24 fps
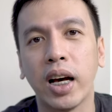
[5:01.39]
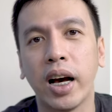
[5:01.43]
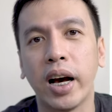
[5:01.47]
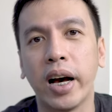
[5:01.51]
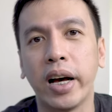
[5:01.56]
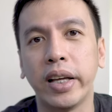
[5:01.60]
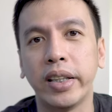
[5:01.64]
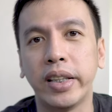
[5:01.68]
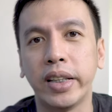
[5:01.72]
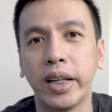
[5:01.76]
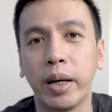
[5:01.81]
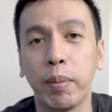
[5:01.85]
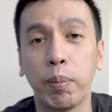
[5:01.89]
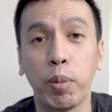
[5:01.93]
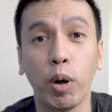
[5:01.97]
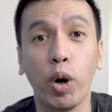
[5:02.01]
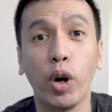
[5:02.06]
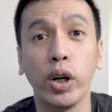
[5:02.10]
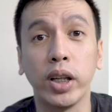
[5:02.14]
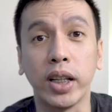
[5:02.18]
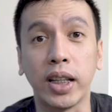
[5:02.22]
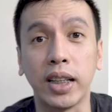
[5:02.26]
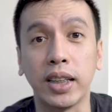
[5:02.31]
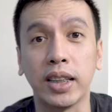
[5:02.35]
uh, the
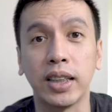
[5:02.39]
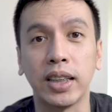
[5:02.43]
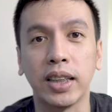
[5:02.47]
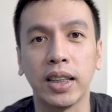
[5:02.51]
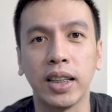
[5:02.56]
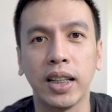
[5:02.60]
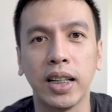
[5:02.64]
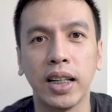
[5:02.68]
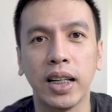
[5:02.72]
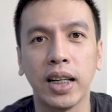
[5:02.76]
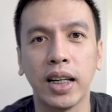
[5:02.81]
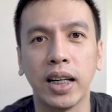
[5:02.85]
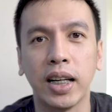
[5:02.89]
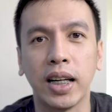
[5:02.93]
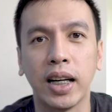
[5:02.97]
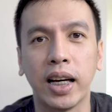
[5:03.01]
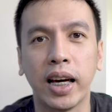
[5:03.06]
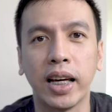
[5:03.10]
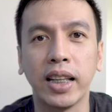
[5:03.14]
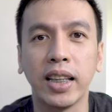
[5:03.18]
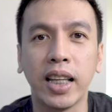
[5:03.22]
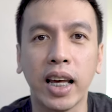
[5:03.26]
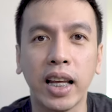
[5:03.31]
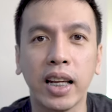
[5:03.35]
employees
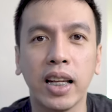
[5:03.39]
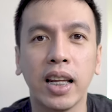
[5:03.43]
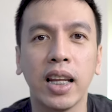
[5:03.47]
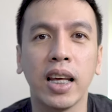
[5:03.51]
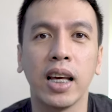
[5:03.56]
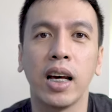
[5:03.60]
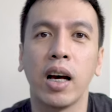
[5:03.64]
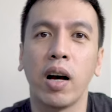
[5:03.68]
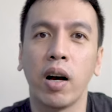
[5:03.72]
and then